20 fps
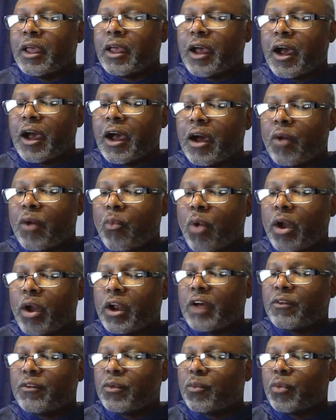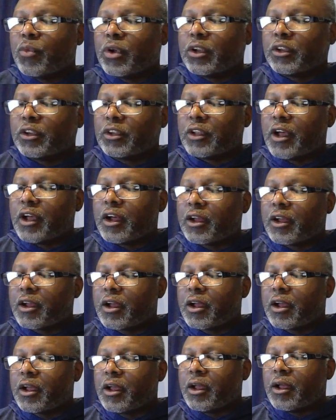One of them was
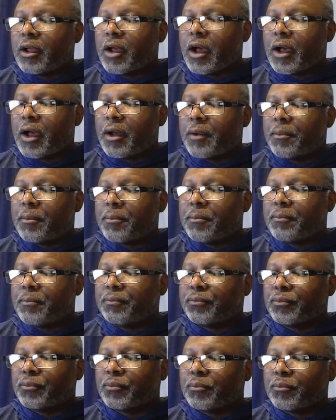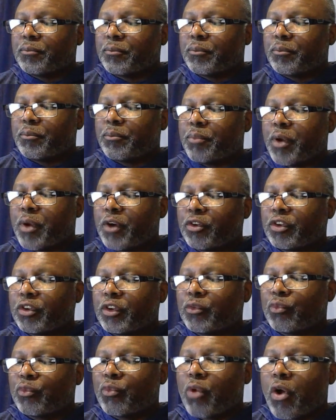a
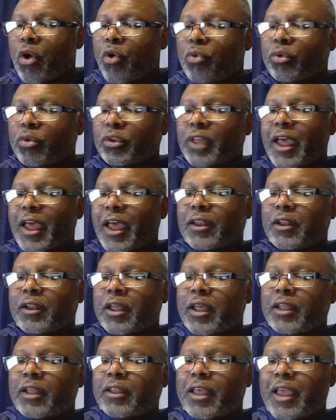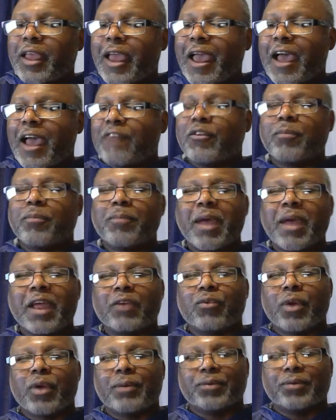person wrote that they have a
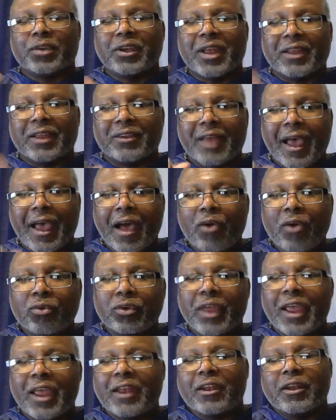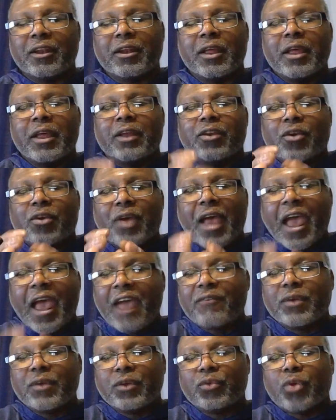bankruptcy that's outdated. They're
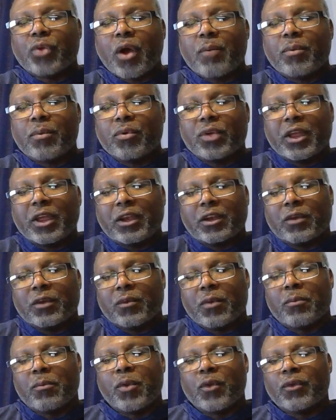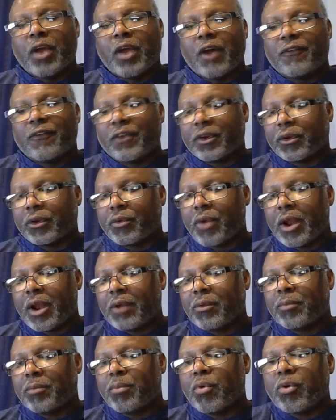having trouble getting it removed off of their
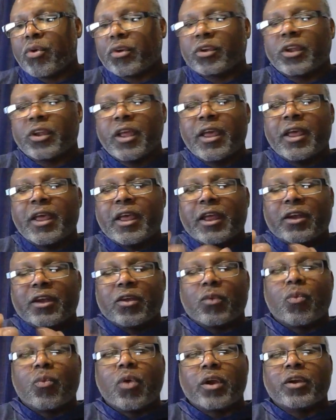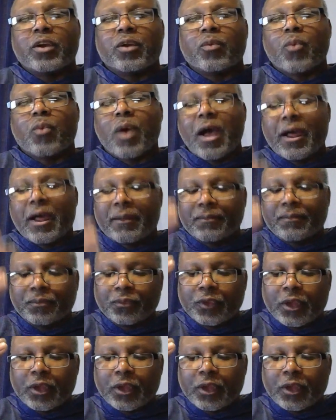credit reports, and they're wondering why.